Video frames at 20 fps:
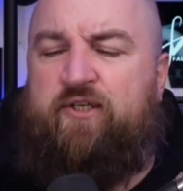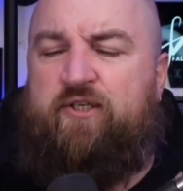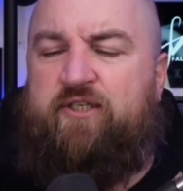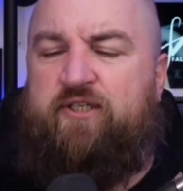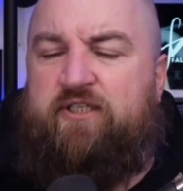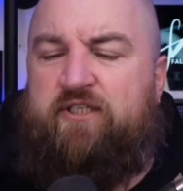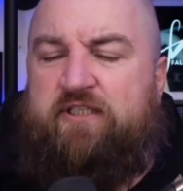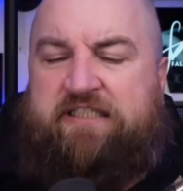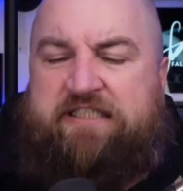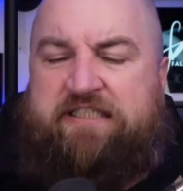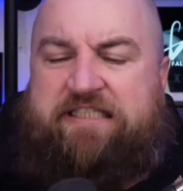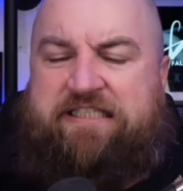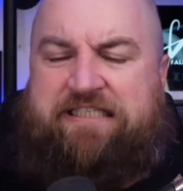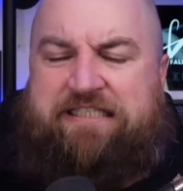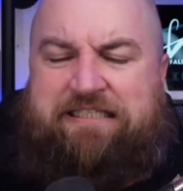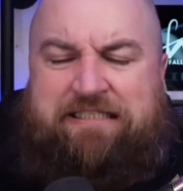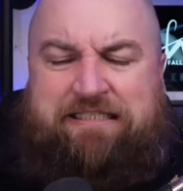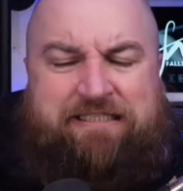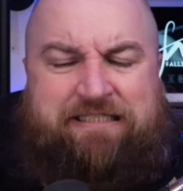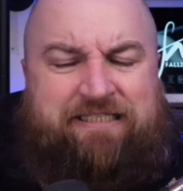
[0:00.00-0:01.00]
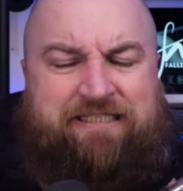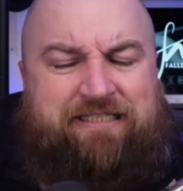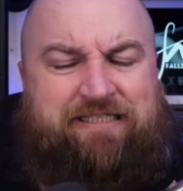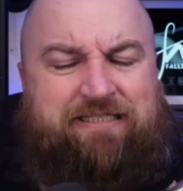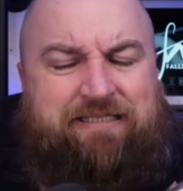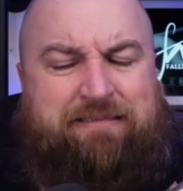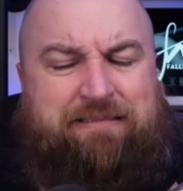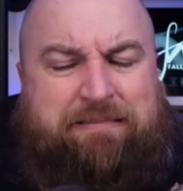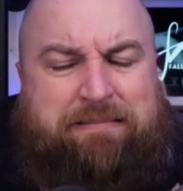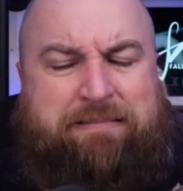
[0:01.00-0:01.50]

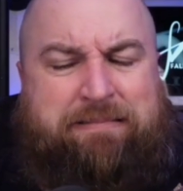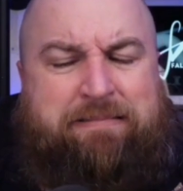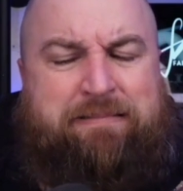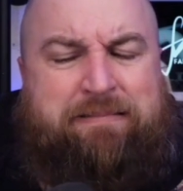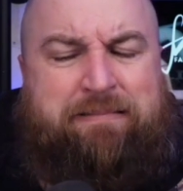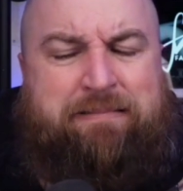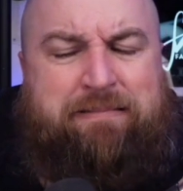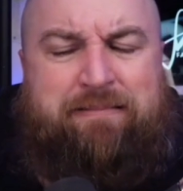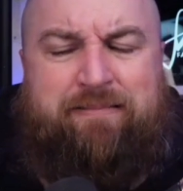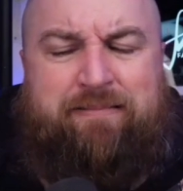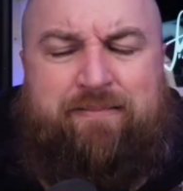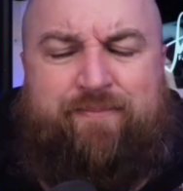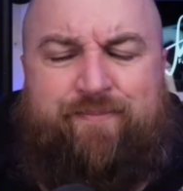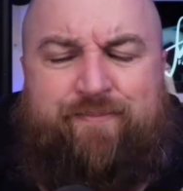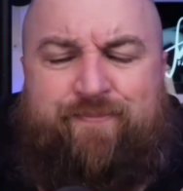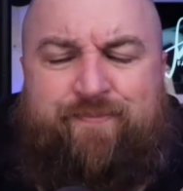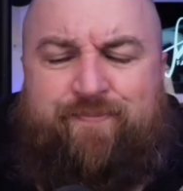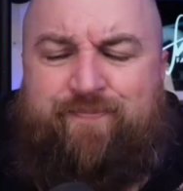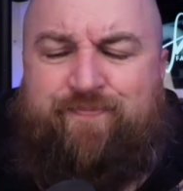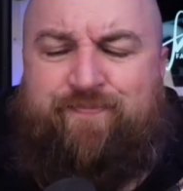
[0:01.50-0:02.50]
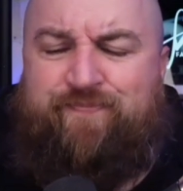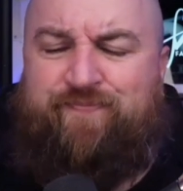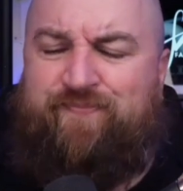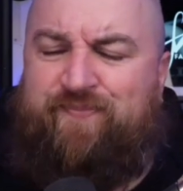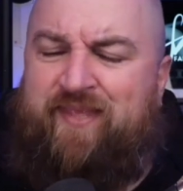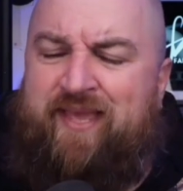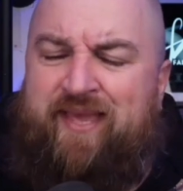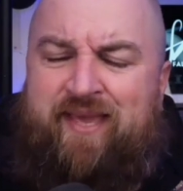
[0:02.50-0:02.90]
Shoo.